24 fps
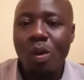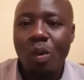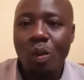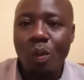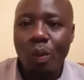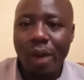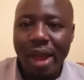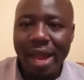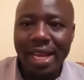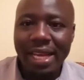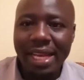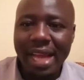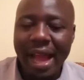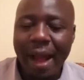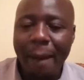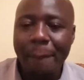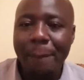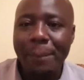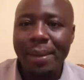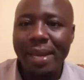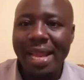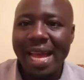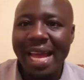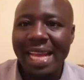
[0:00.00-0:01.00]
When a
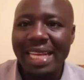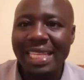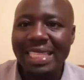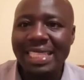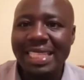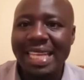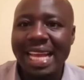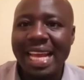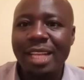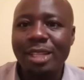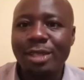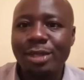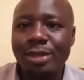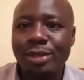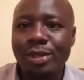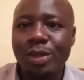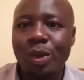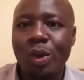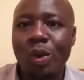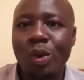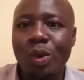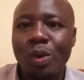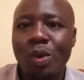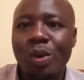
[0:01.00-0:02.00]
plant cell
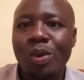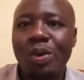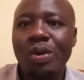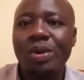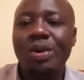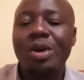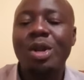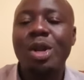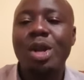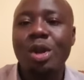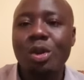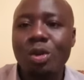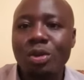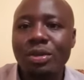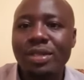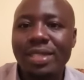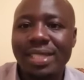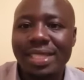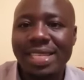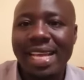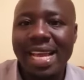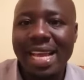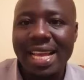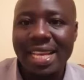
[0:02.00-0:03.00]
so
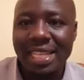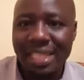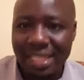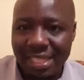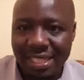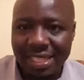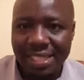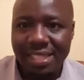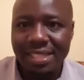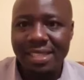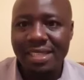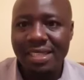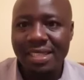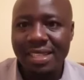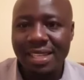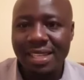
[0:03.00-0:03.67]
loses